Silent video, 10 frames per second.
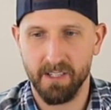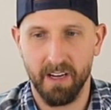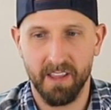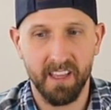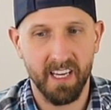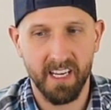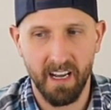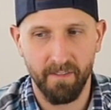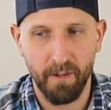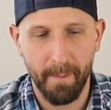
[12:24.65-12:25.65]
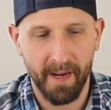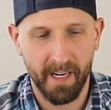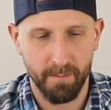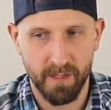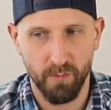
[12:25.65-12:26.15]
So I think they can definitely pick
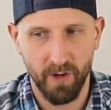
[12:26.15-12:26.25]
up some